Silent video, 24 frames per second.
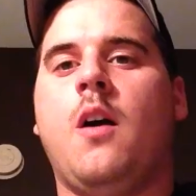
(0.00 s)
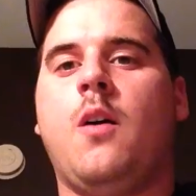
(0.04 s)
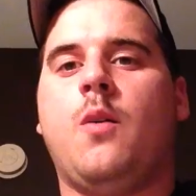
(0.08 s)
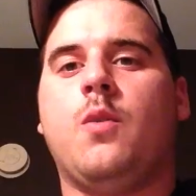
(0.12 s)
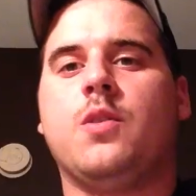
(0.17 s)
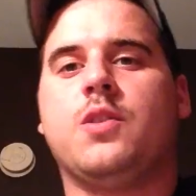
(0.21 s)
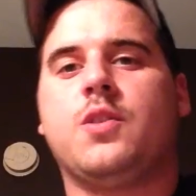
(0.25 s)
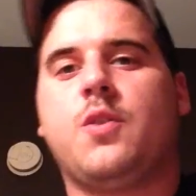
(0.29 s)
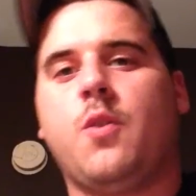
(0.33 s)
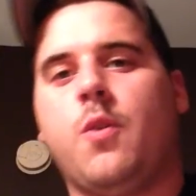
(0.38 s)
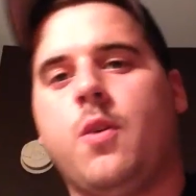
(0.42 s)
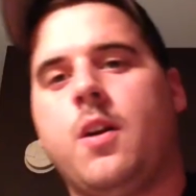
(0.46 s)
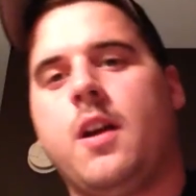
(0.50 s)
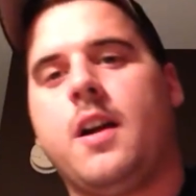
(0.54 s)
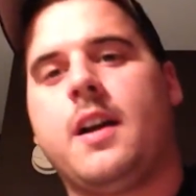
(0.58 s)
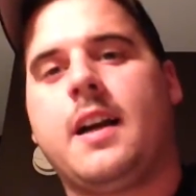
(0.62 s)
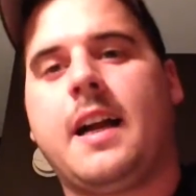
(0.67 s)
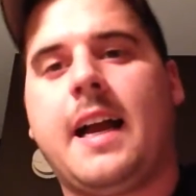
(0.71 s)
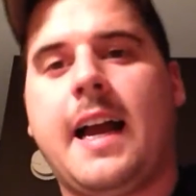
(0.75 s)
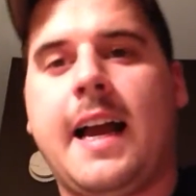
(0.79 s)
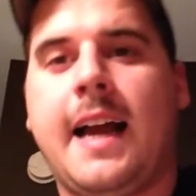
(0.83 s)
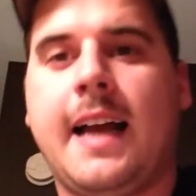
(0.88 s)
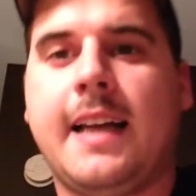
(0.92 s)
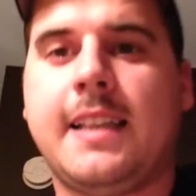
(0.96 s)
What's going on,
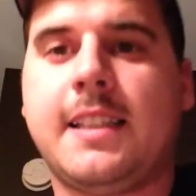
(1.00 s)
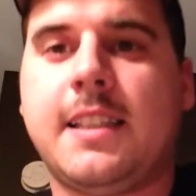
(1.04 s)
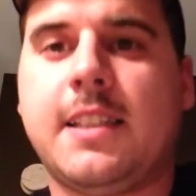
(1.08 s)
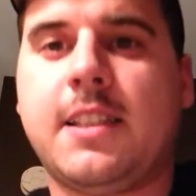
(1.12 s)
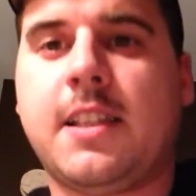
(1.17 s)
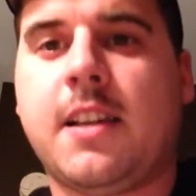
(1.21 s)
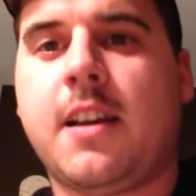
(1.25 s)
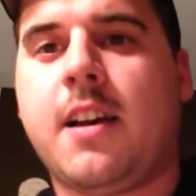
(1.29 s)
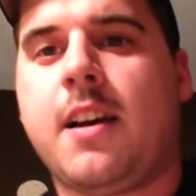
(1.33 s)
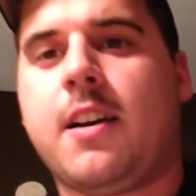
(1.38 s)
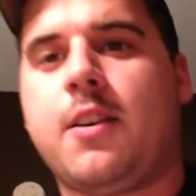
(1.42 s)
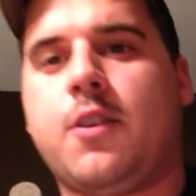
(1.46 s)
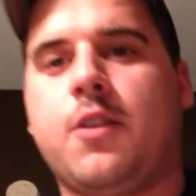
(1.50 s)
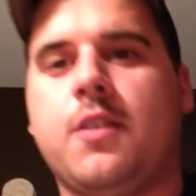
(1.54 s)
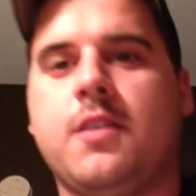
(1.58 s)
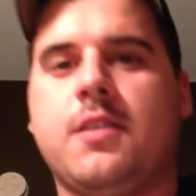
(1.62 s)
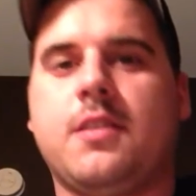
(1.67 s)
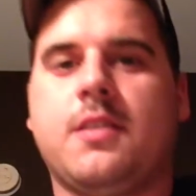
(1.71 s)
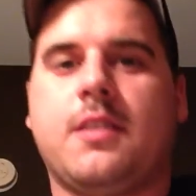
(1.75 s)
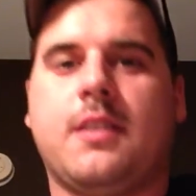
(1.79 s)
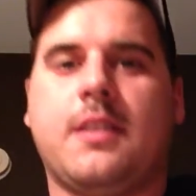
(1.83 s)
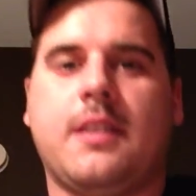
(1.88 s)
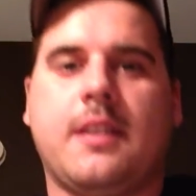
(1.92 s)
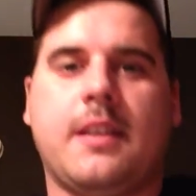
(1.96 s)
guys? It's
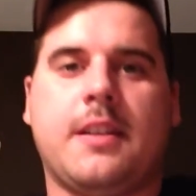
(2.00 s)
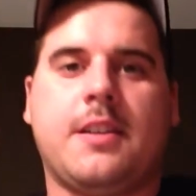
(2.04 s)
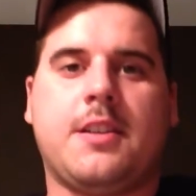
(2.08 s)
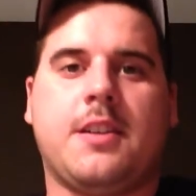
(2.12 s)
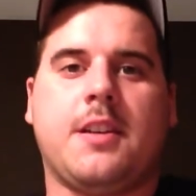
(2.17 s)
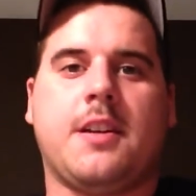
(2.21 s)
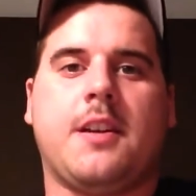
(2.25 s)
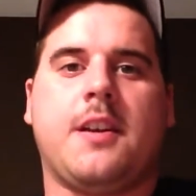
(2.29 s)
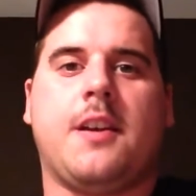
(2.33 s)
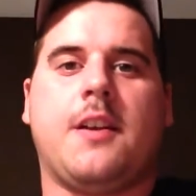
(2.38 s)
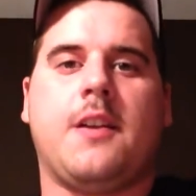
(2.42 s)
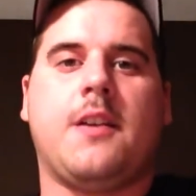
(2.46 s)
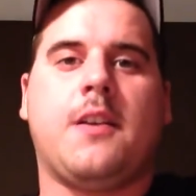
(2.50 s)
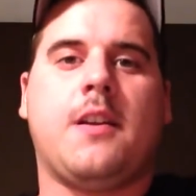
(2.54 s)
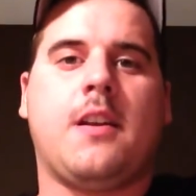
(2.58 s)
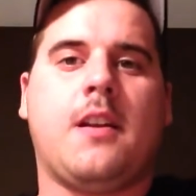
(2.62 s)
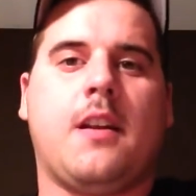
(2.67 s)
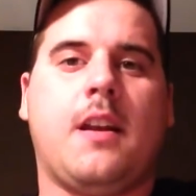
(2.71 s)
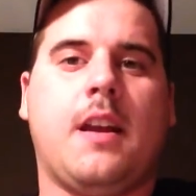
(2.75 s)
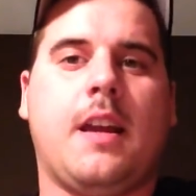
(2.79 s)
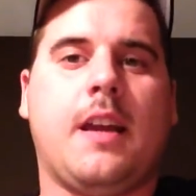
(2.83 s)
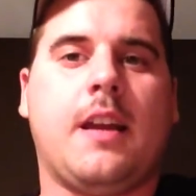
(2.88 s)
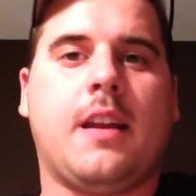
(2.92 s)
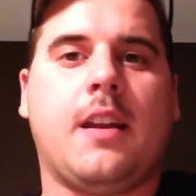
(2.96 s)
Grizzlin Addiction here,
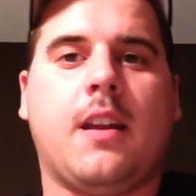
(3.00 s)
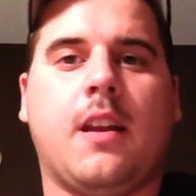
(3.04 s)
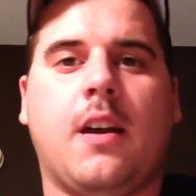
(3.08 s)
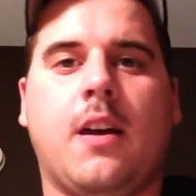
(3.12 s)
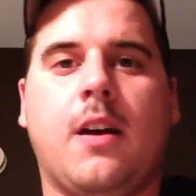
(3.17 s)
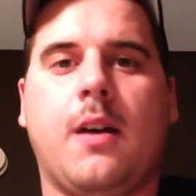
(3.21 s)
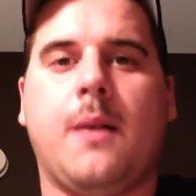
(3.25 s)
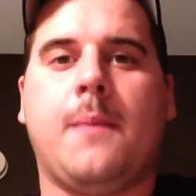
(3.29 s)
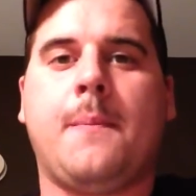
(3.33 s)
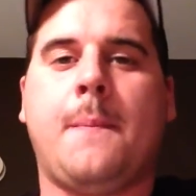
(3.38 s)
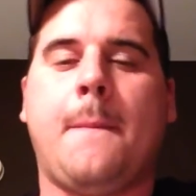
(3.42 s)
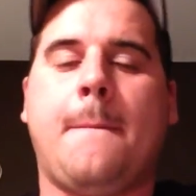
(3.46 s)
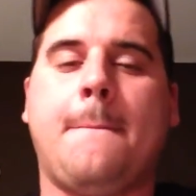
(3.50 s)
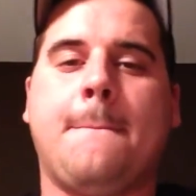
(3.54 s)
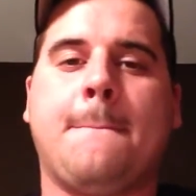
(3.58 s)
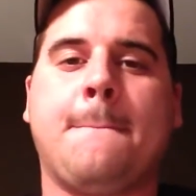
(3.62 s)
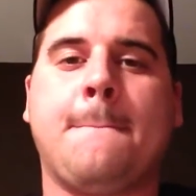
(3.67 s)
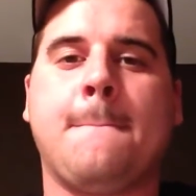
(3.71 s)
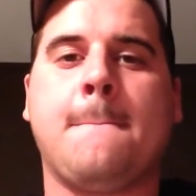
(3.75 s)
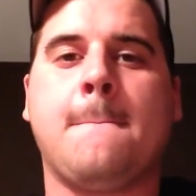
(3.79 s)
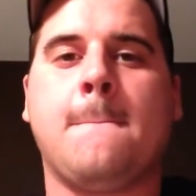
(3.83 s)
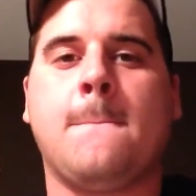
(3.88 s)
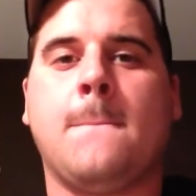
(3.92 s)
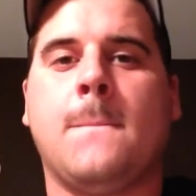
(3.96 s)
and
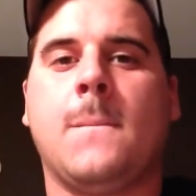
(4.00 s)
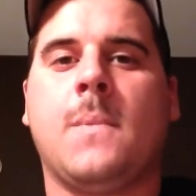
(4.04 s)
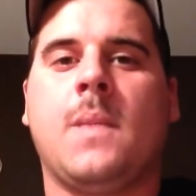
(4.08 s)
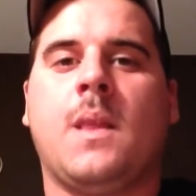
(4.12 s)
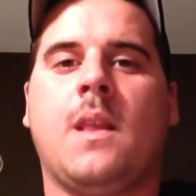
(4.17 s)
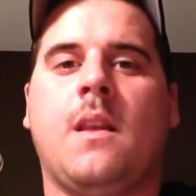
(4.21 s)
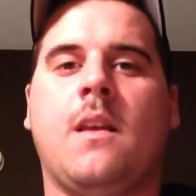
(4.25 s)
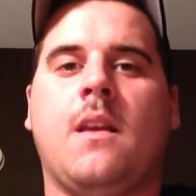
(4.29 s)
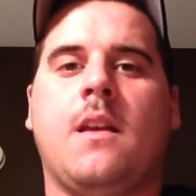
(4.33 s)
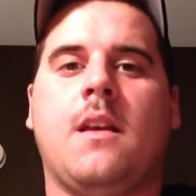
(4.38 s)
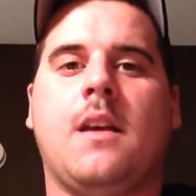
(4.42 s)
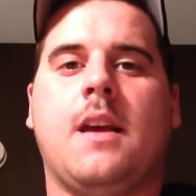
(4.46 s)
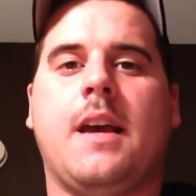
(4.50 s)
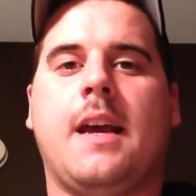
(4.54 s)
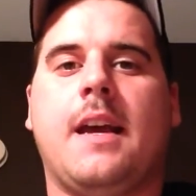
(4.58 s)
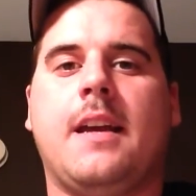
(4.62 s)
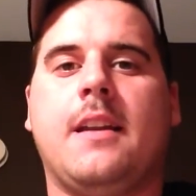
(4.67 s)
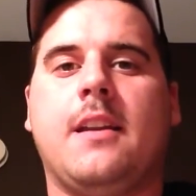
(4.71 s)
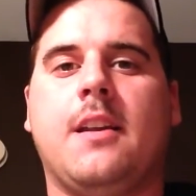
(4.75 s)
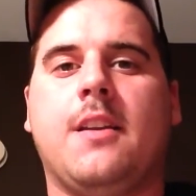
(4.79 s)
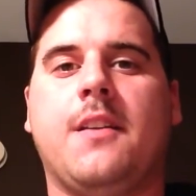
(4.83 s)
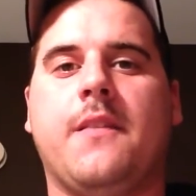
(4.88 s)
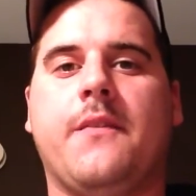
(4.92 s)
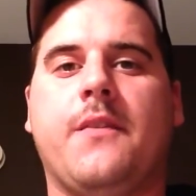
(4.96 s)
hadn't
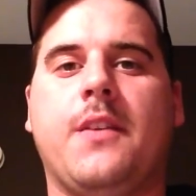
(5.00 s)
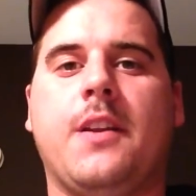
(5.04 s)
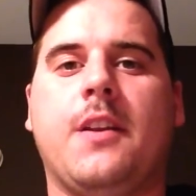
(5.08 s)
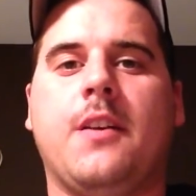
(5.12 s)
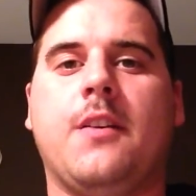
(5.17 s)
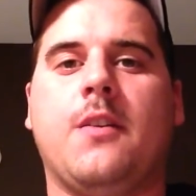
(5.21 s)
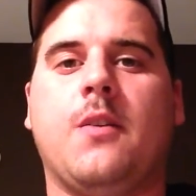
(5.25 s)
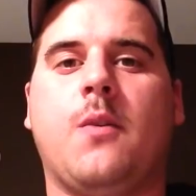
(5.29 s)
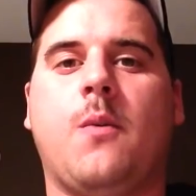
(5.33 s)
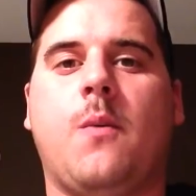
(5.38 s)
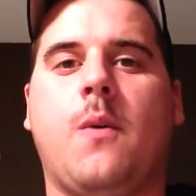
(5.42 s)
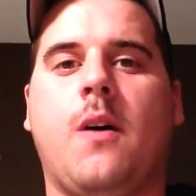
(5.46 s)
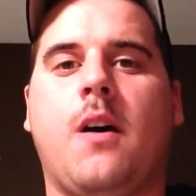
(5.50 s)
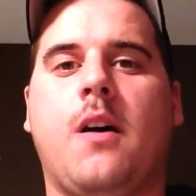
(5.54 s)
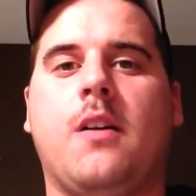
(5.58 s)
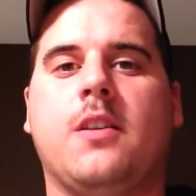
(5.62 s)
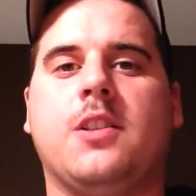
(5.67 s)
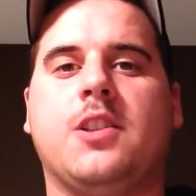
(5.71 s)
done a video in a while.